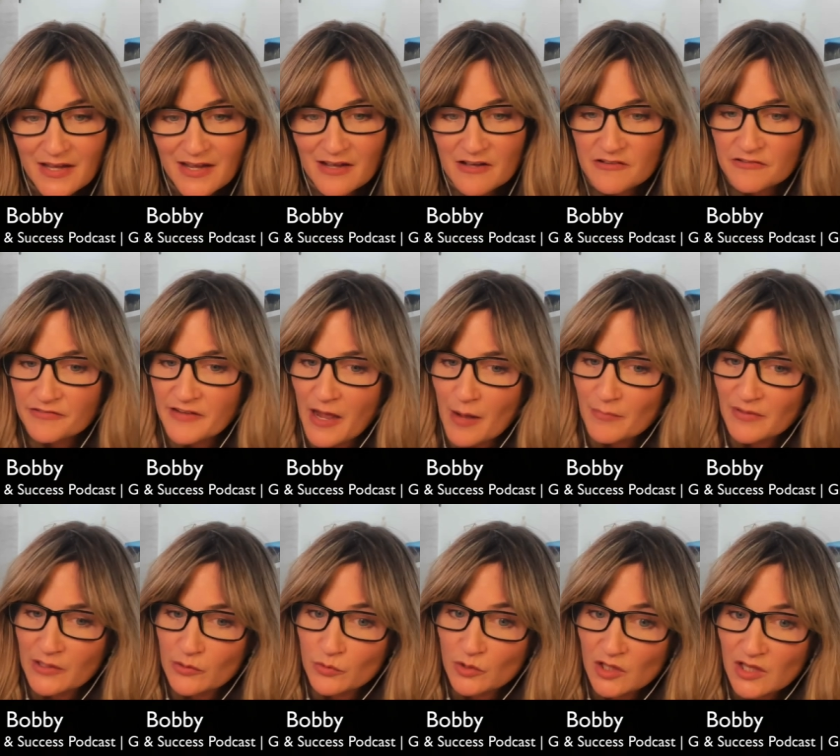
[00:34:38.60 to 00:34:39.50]

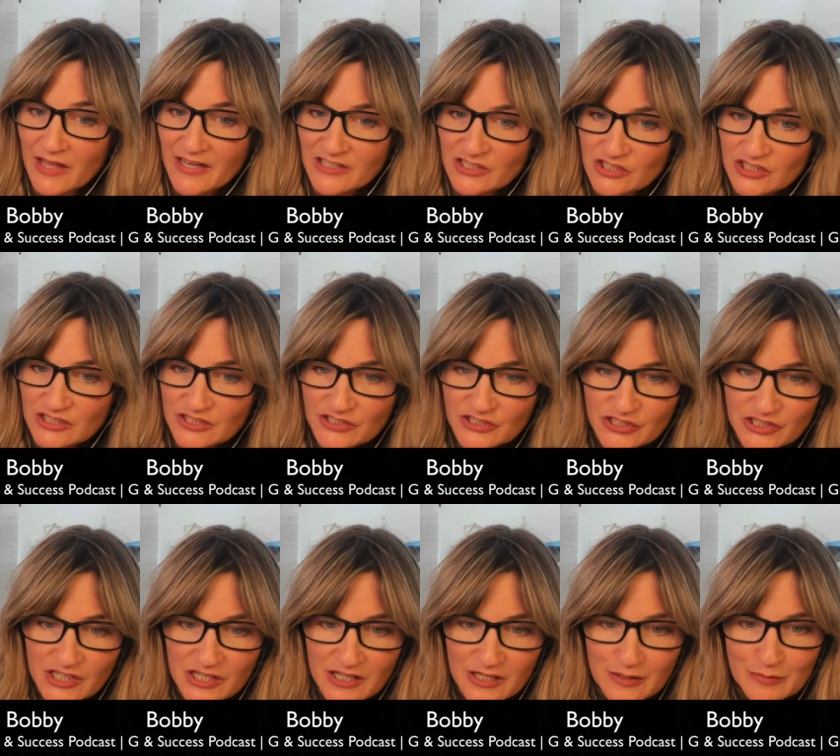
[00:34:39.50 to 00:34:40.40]
family
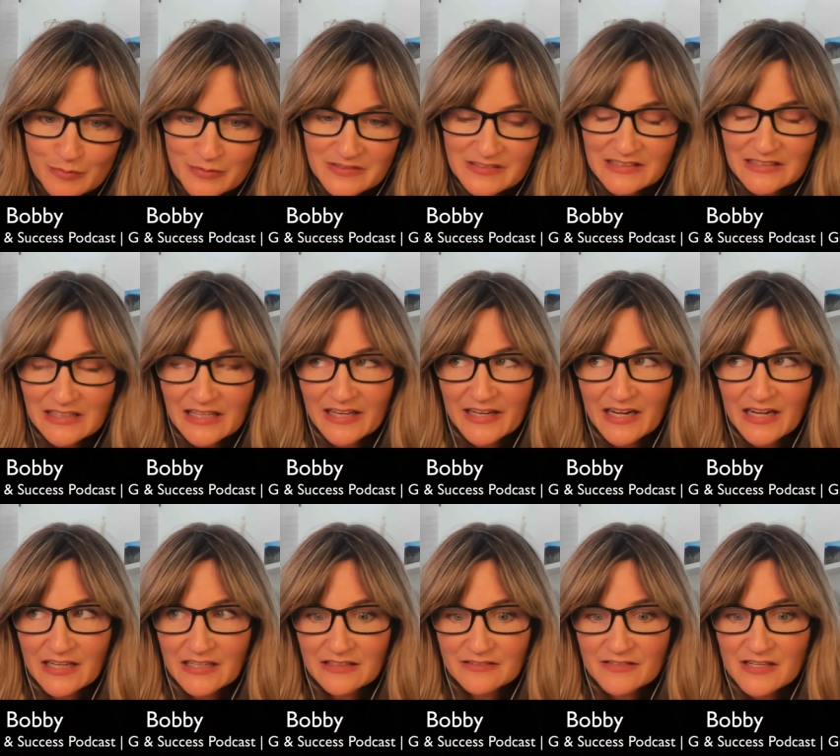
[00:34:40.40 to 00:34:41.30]
relationships and like
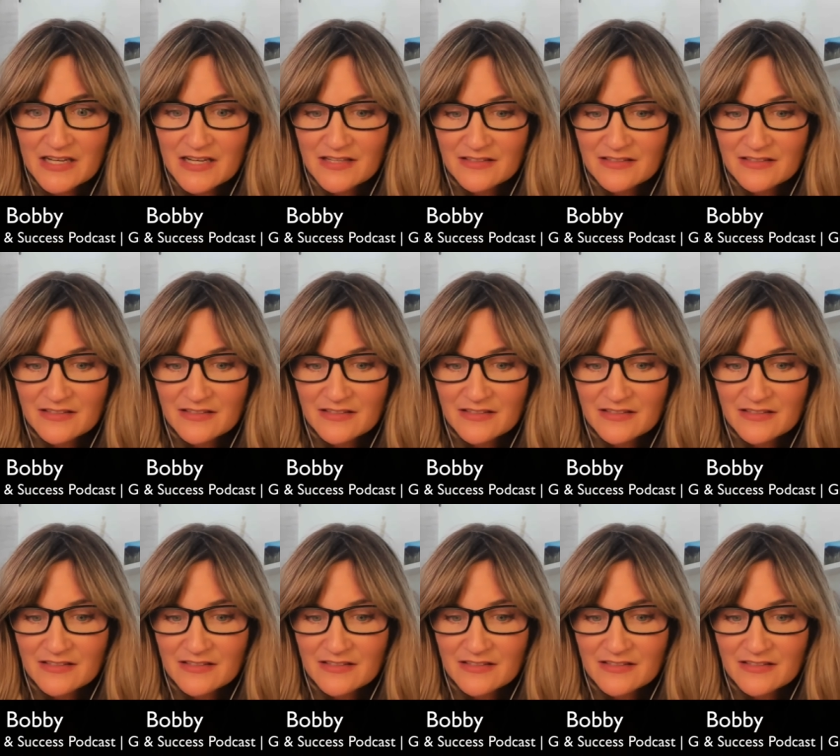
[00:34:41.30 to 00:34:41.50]
kind of